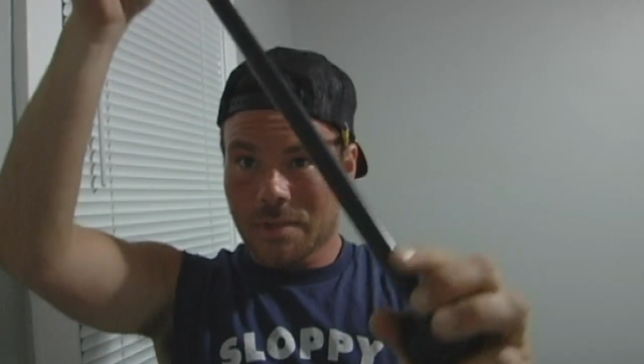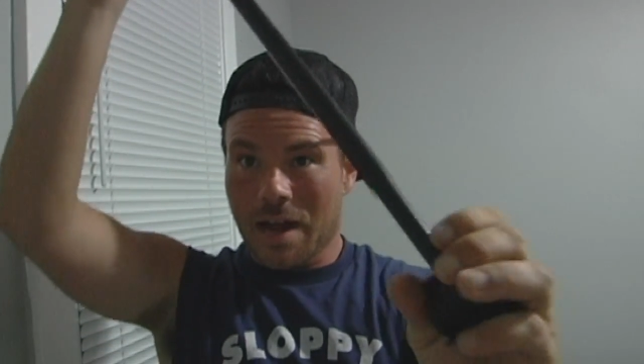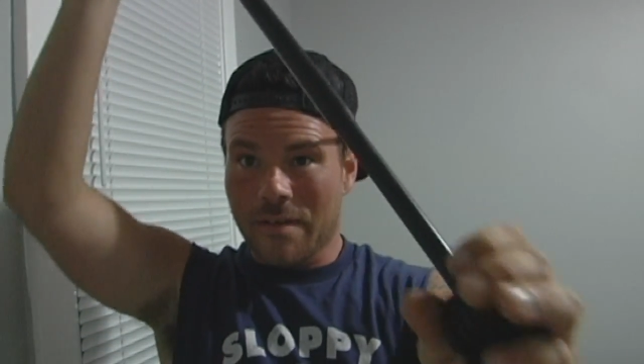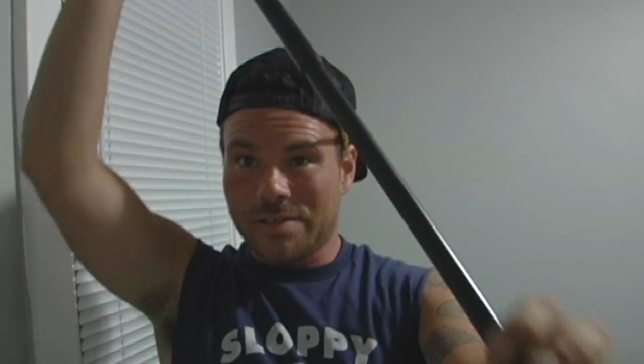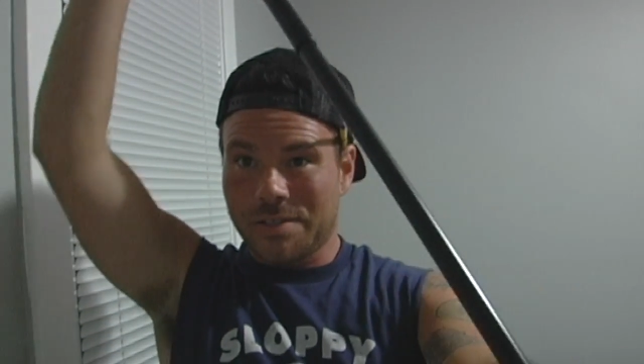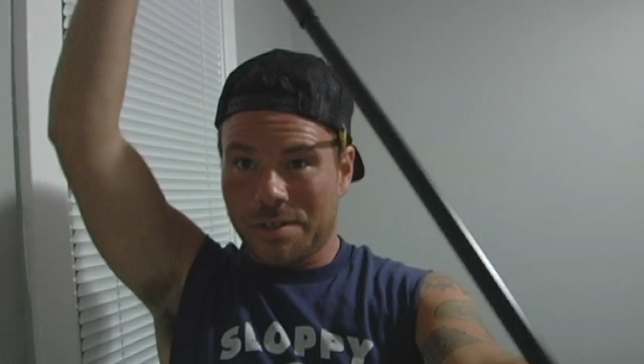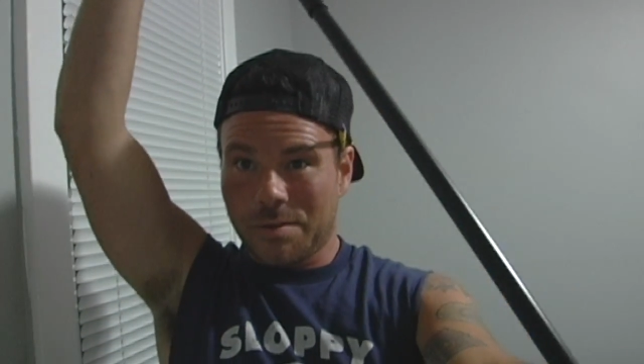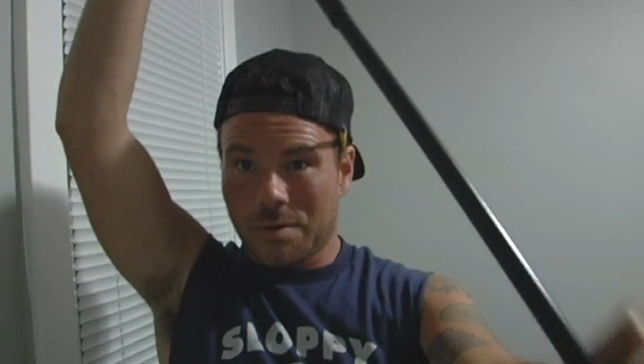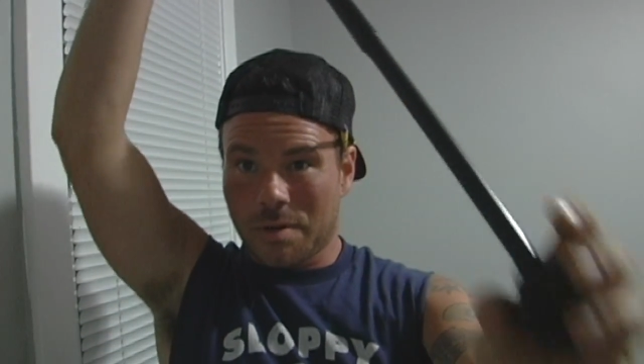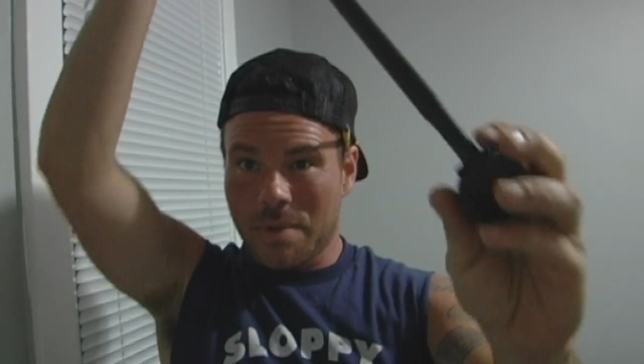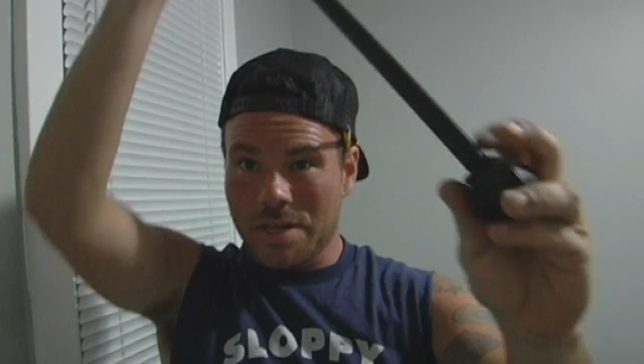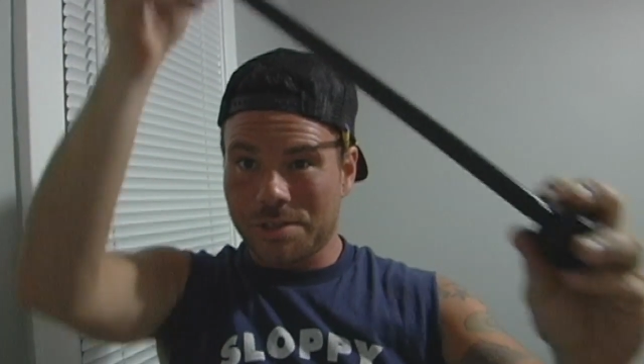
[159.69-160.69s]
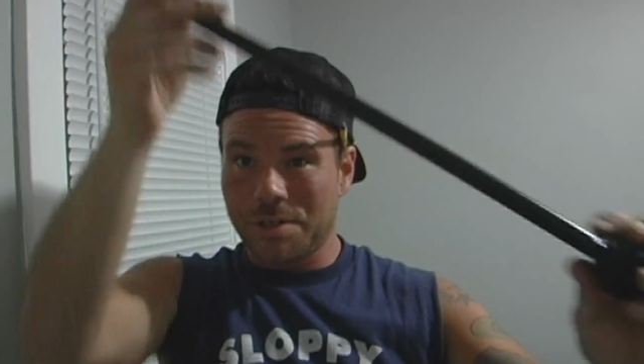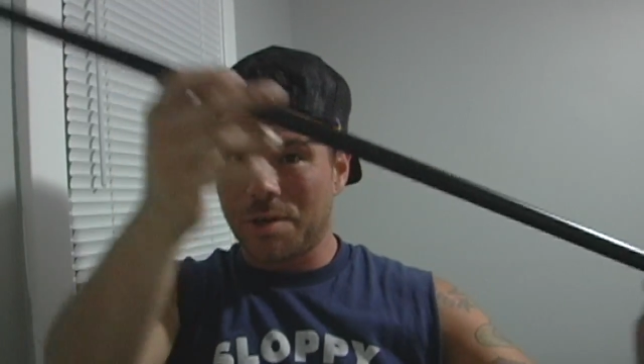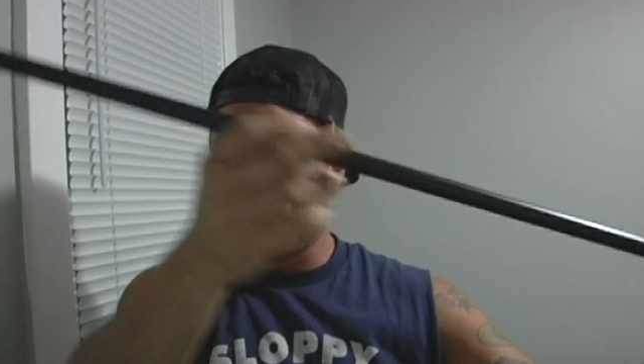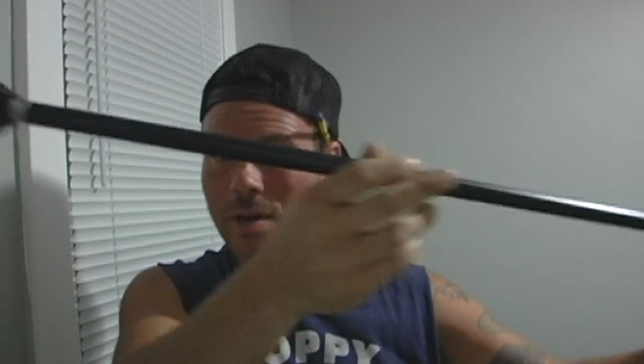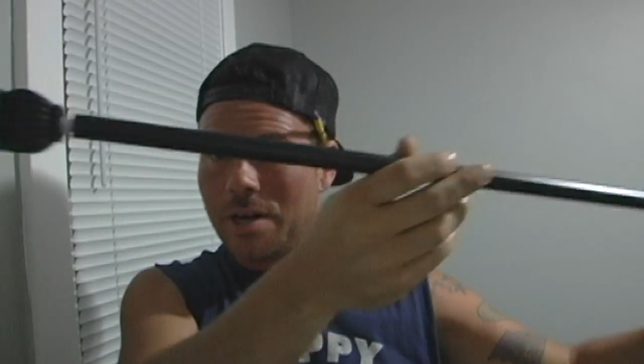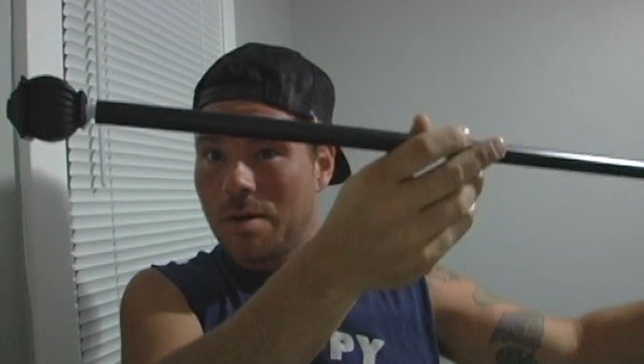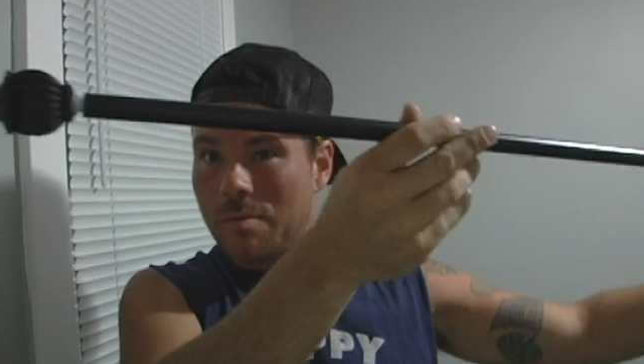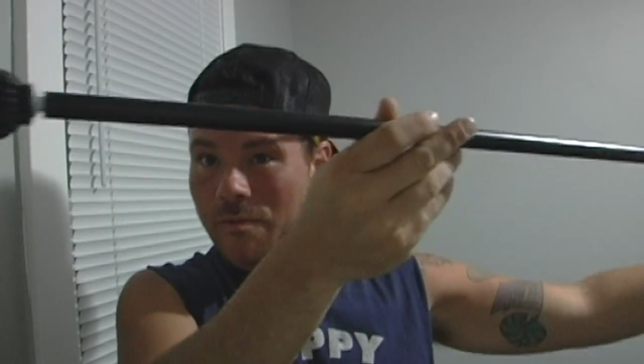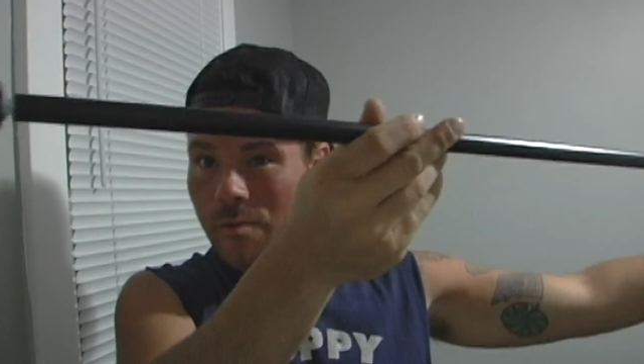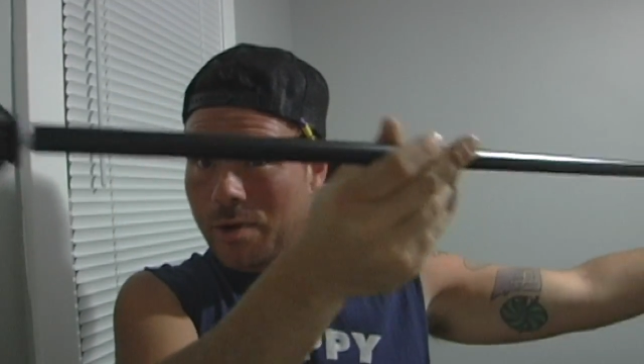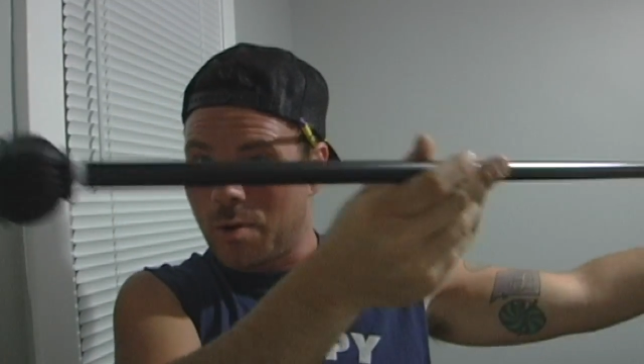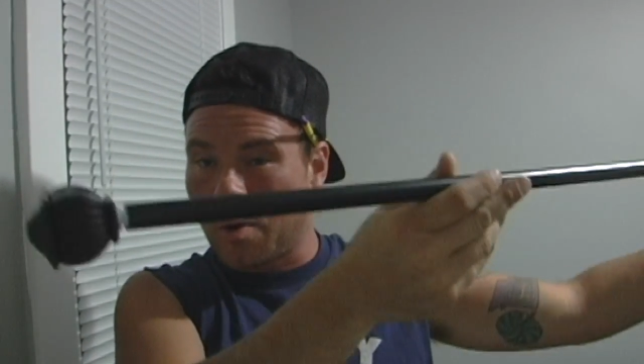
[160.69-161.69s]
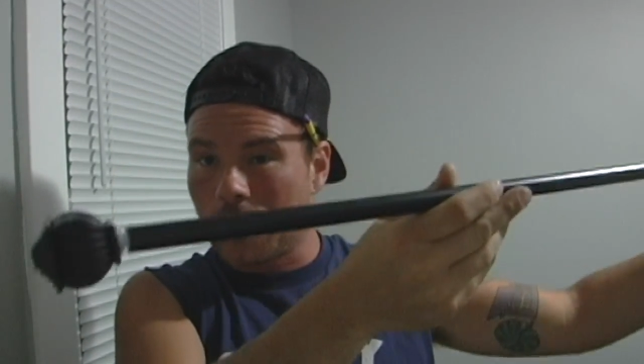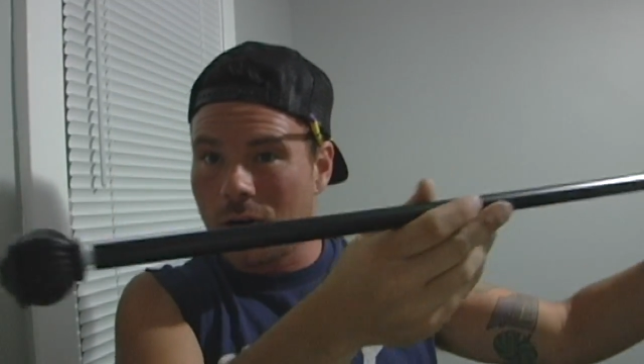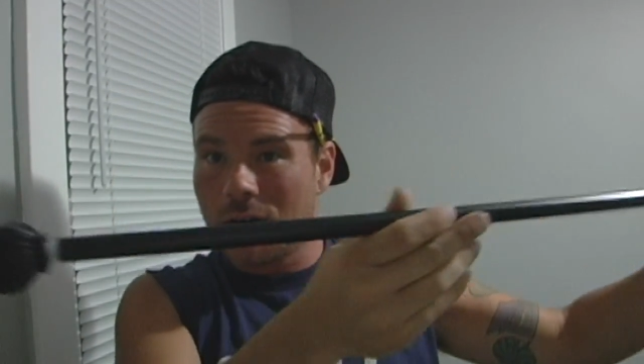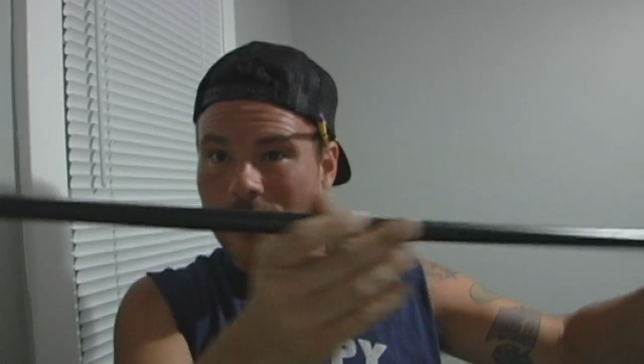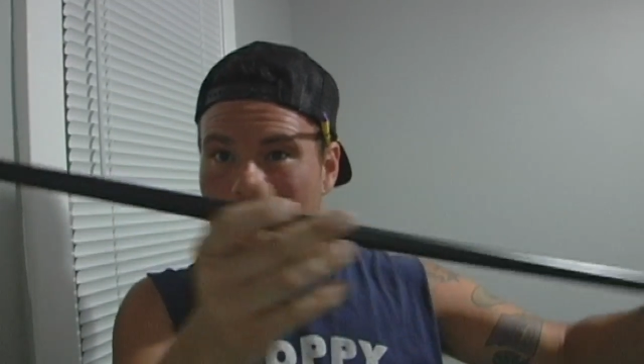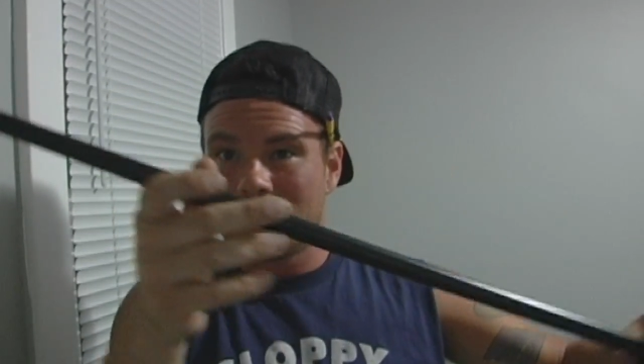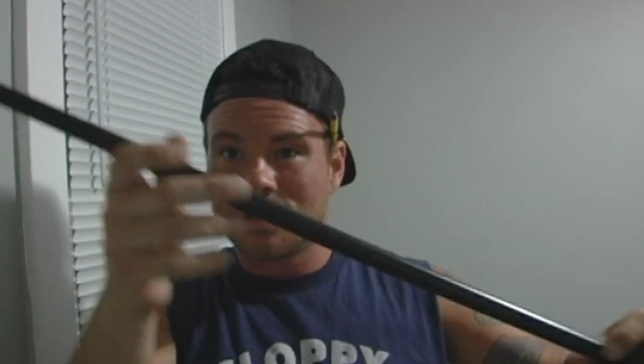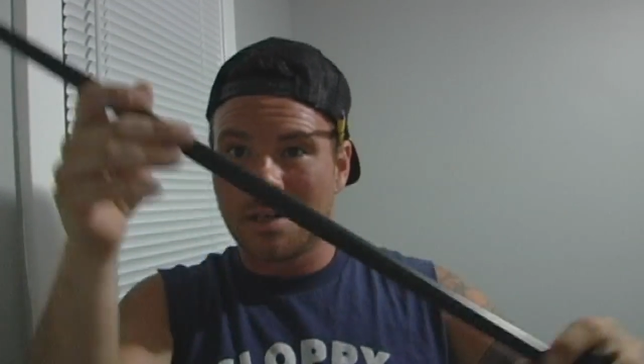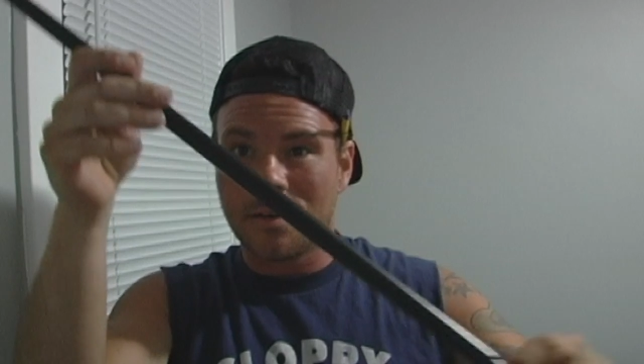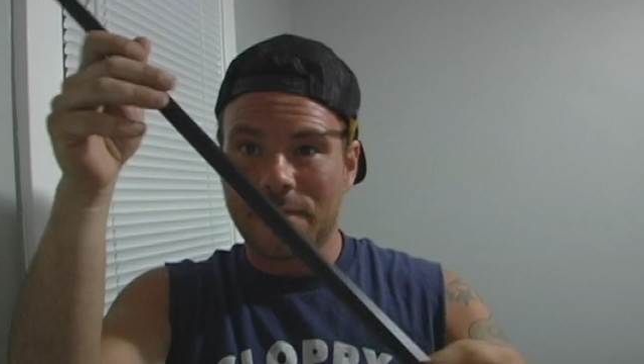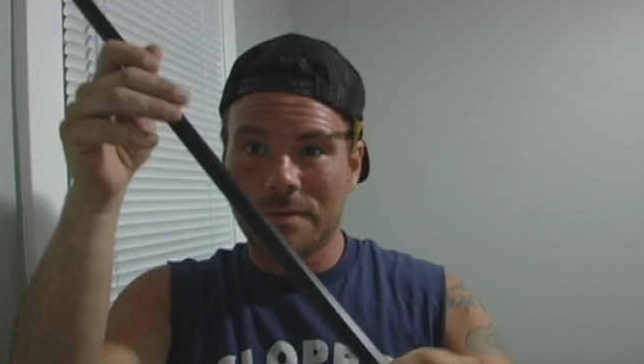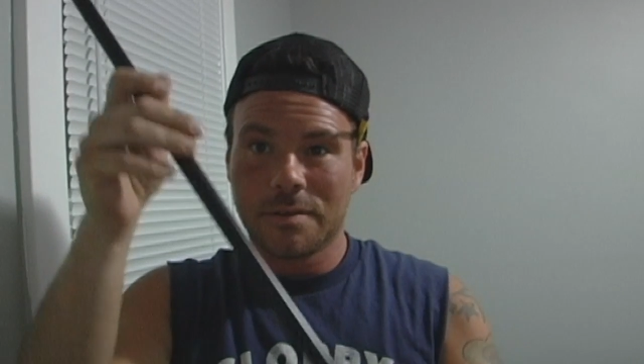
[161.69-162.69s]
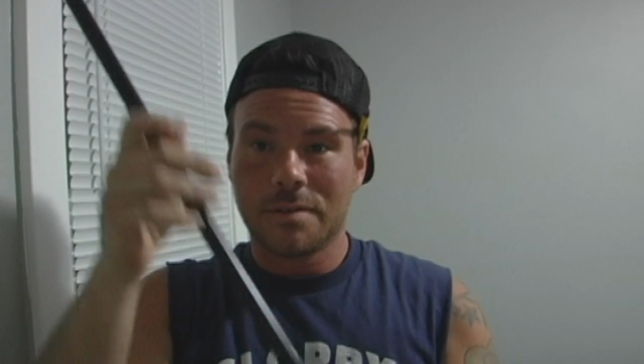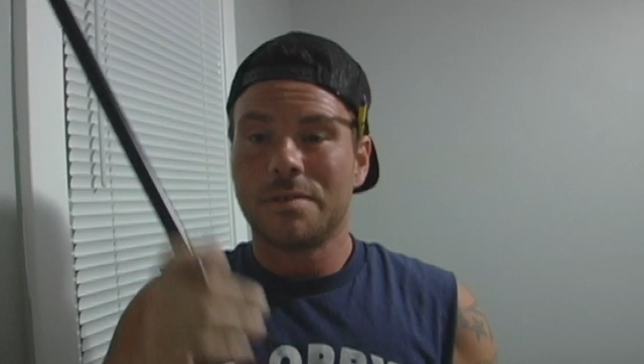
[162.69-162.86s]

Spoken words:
Obviously, you want to measure your window before you order any of this stuff